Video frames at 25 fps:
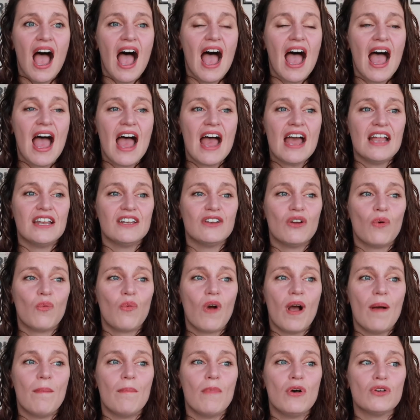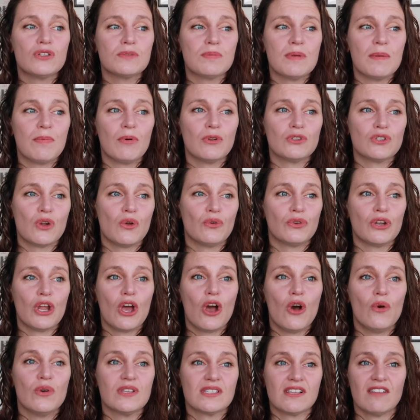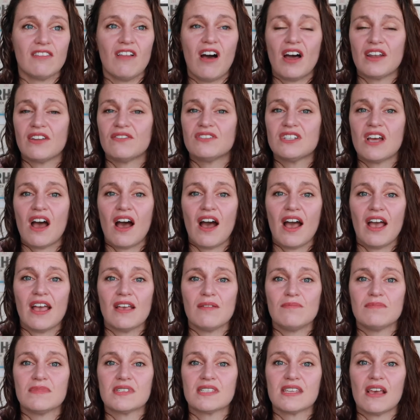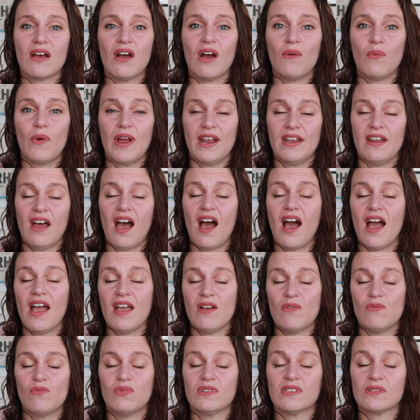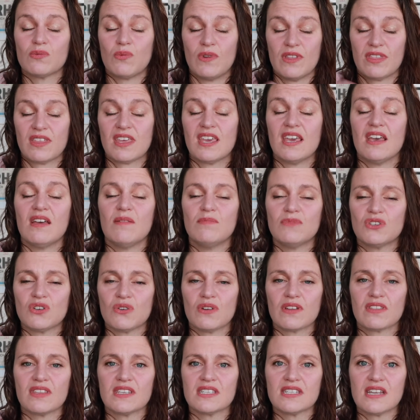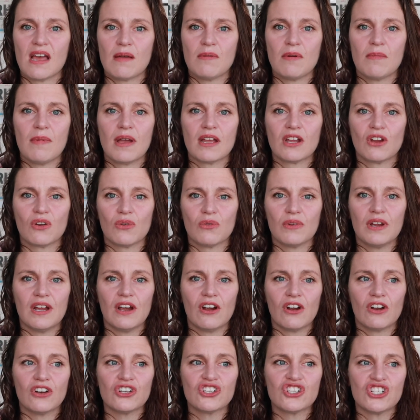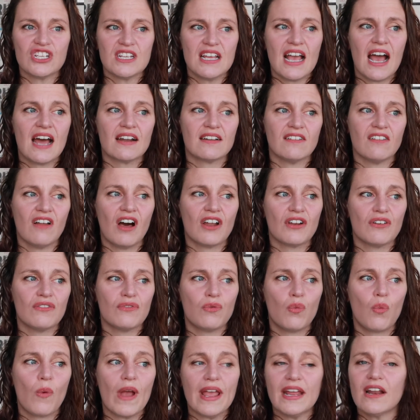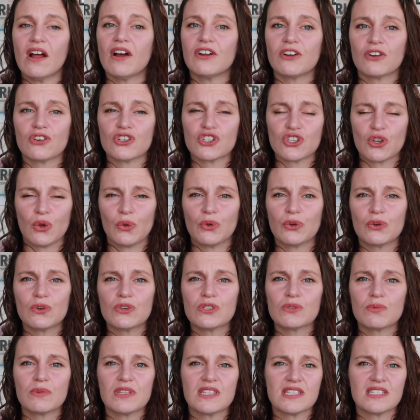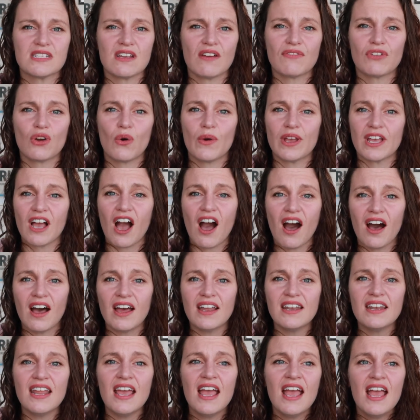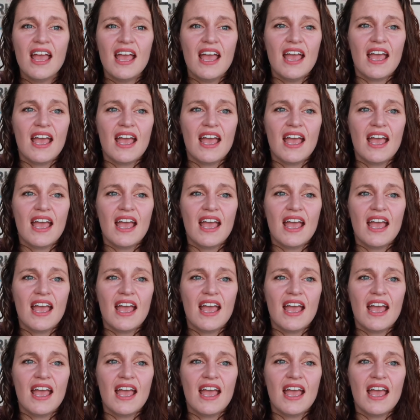And what most people don't know is a lot of times when I was with Kim during this time in my career, she had a lot of weight on her shoulders with stuff going on,